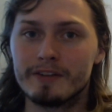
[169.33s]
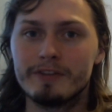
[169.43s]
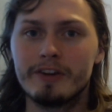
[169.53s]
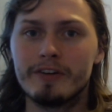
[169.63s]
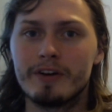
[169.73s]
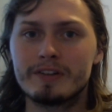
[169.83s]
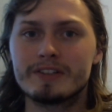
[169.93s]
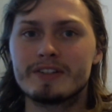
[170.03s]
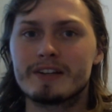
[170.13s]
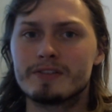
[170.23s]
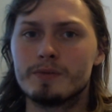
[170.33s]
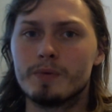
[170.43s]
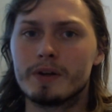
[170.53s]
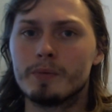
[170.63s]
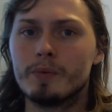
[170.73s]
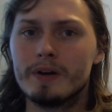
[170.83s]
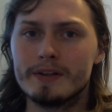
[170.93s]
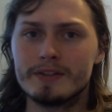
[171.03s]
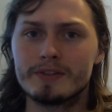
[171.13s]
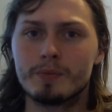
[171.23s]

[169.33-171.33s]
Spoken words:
Figure out exactly what it was,